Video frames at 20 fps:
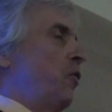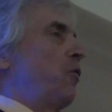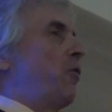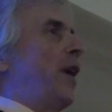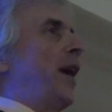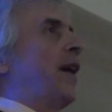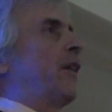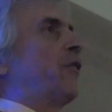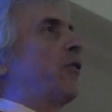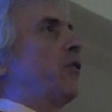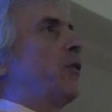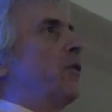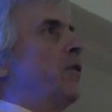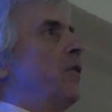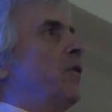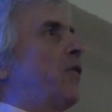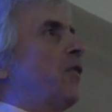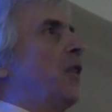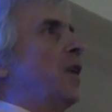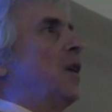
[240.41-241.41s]
two grad
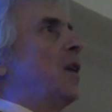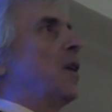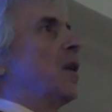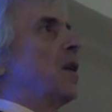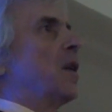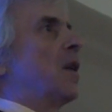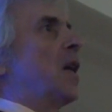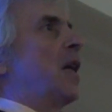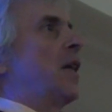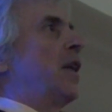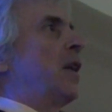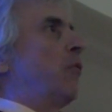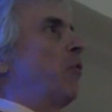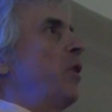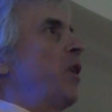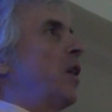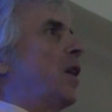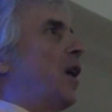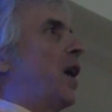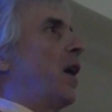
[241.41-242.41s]
students, and they
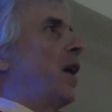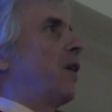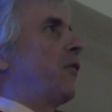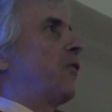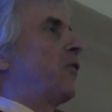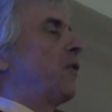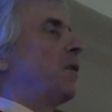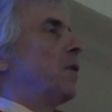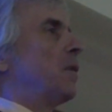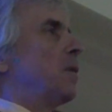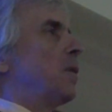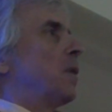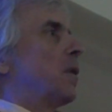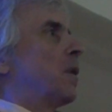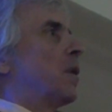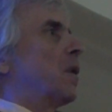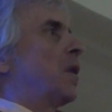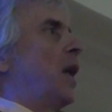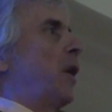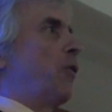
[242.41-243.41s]
realized
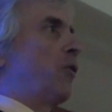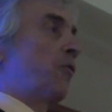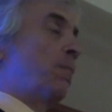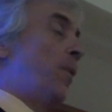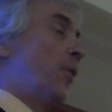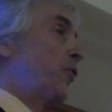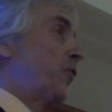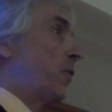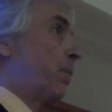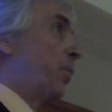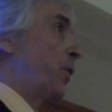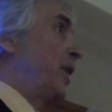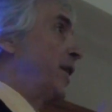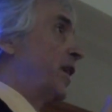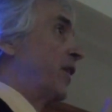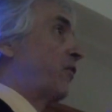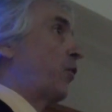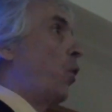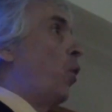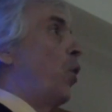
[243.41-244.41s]
they were supposed to bring
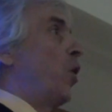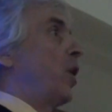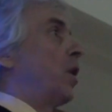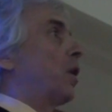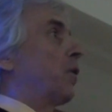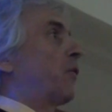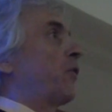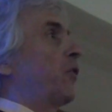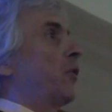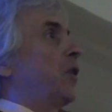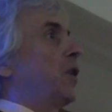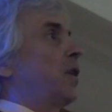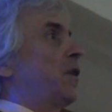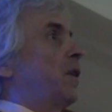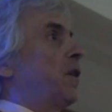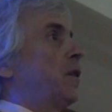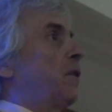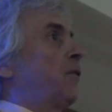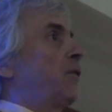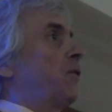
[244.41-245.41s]
this oil so that
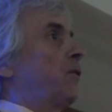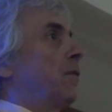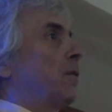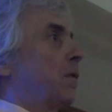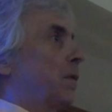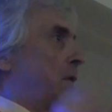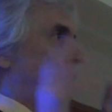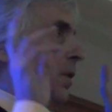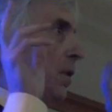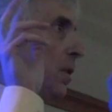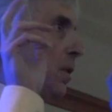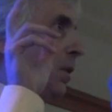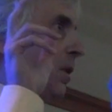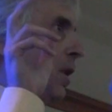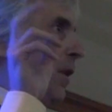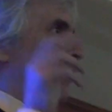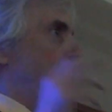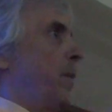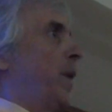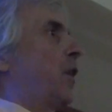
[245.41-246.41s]
this, the
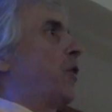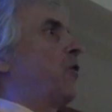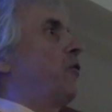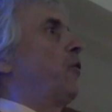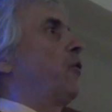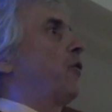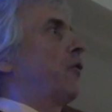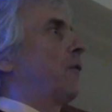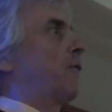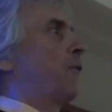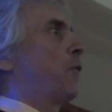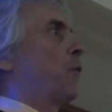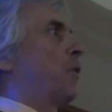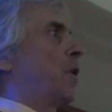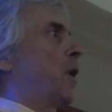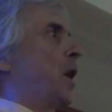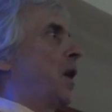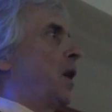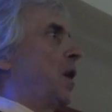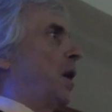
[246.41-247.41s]
government could use it
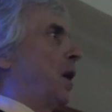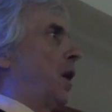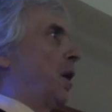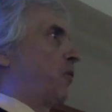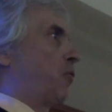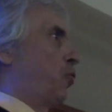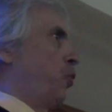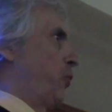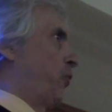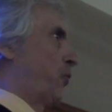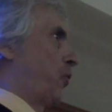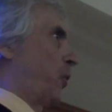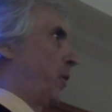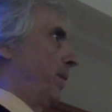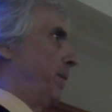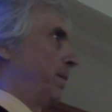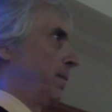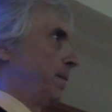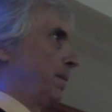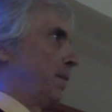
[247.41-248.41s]
for a uh, truth
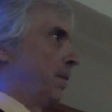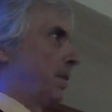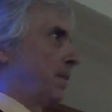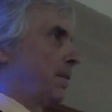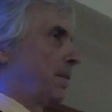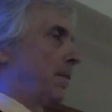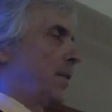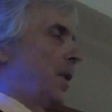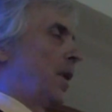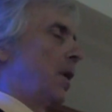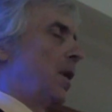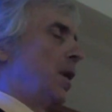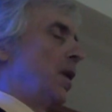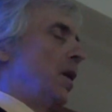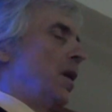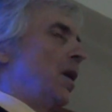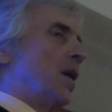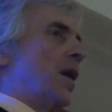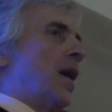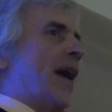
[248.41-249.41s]
serum.
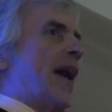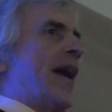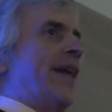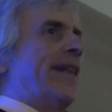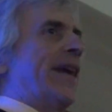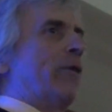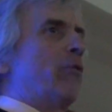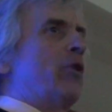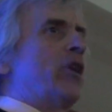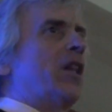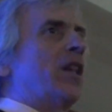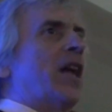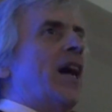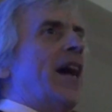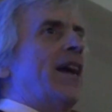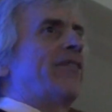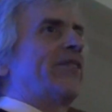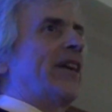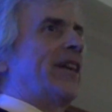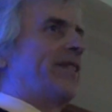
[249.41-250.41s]
And they
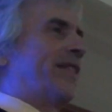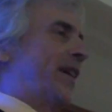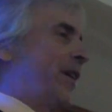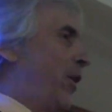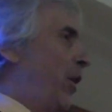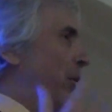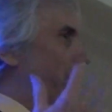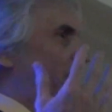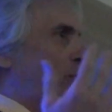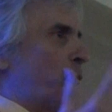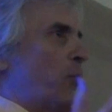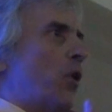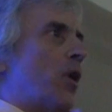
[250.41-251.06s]
realized they'd done all this